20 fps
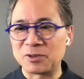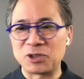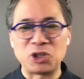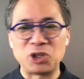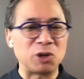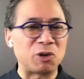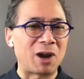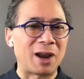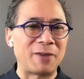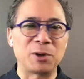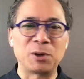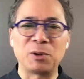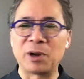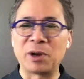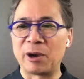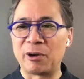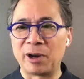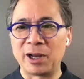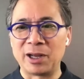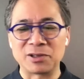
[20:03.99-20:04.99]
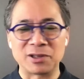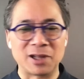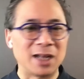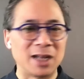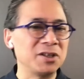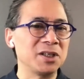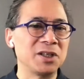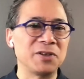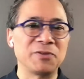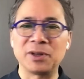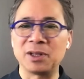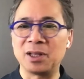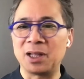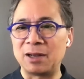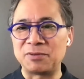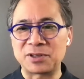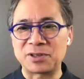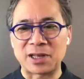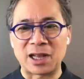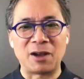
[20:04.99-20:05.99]
geographical areas, lots of different
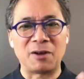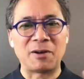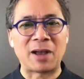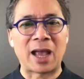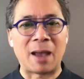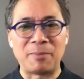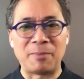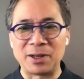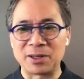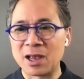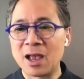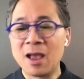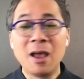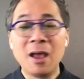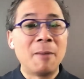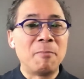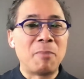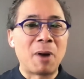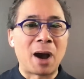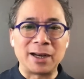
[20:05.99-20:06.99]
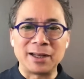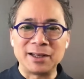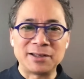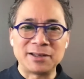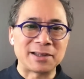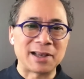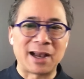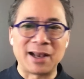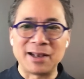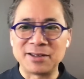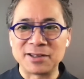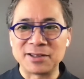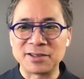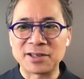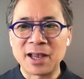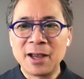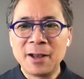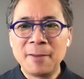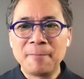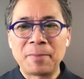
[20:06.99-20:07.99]
lifestyle habits, body sizes,
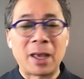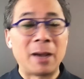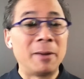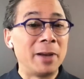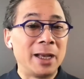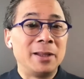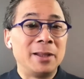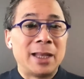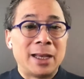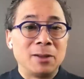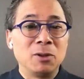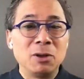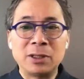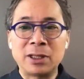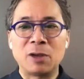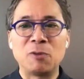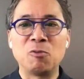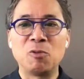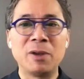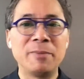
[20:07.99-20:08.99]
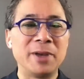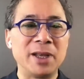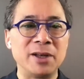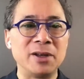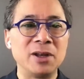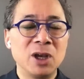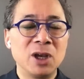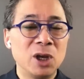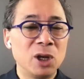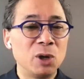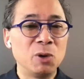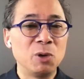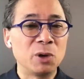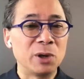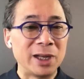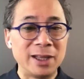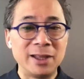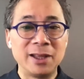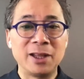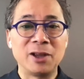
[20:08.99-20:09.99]
and they looked at women who were
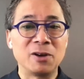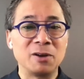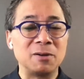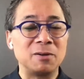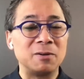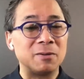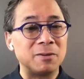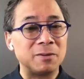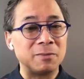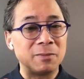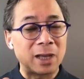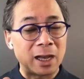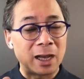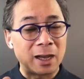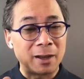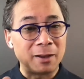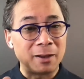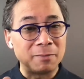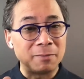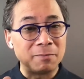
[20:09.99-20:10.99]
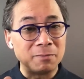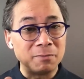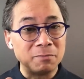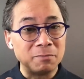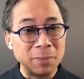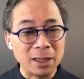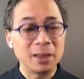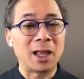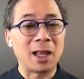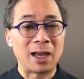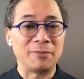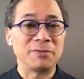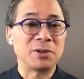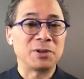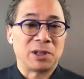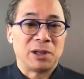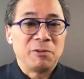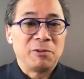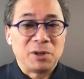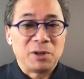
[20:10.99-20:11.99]
in their midlife, so
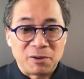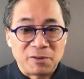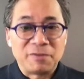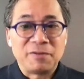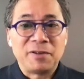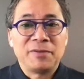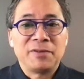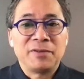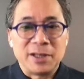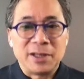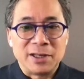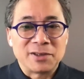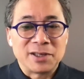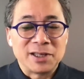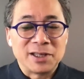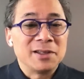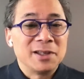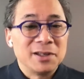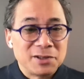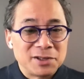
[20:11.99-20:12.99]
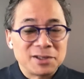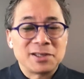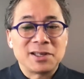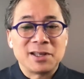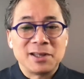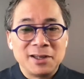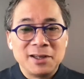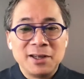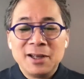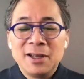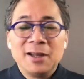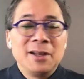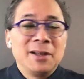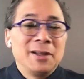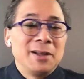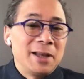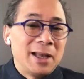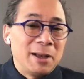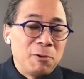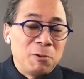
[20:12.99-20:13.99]
they were in their 50s. This is
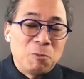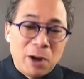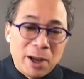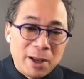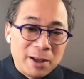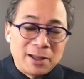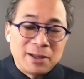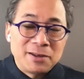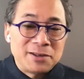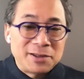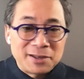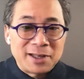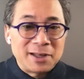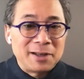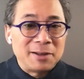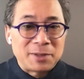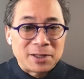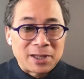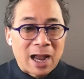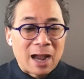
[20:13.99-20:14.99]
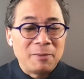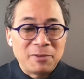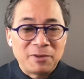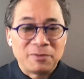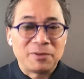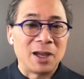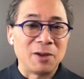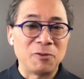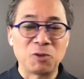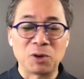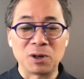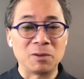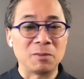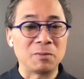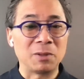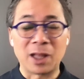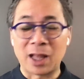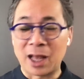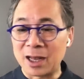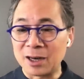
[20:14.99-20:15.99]
the time of life where a
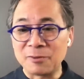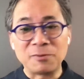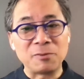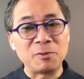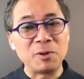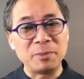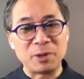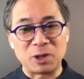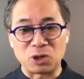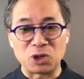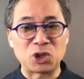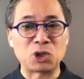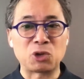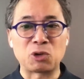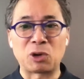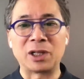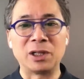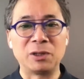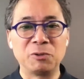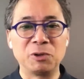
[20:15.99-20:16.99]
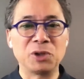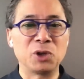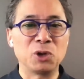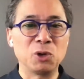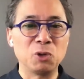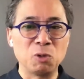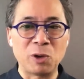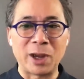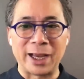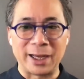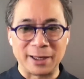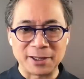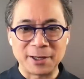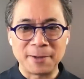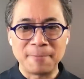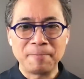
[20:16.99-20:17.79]
lot of women are struggling with their weight,